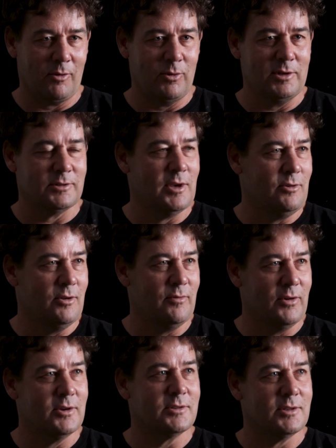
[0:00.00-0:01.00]
Queensland
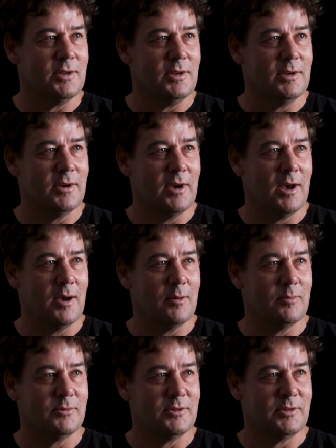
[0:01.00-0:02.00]
University
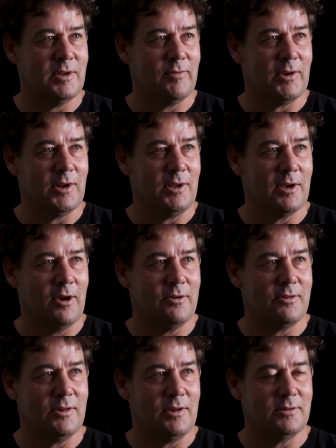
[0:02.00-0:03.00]
certificate in
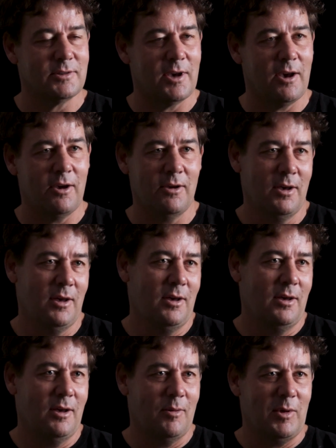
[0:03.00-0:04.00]
coaching. So,
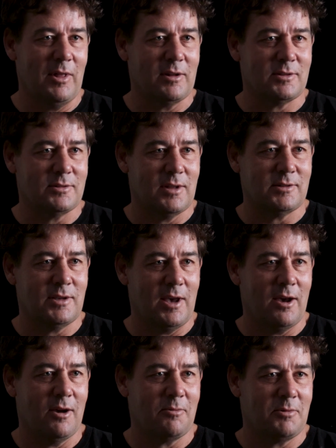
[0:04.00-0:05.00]
I mean, that's
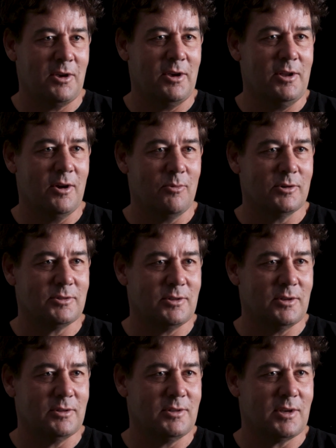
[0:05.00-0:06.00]
how keen I was
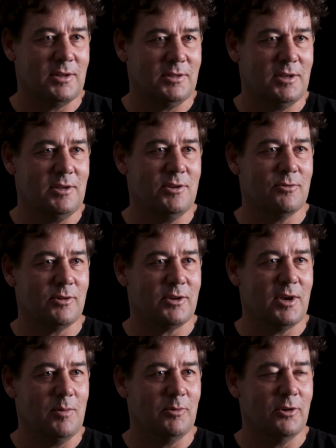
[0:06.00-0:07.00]
to continue and
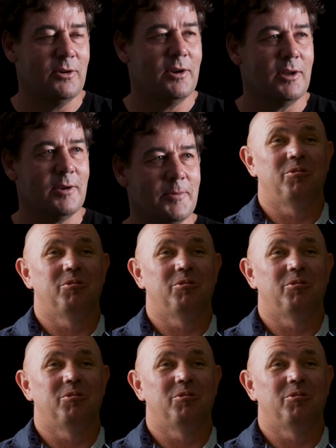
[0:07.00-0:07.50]
keep learning.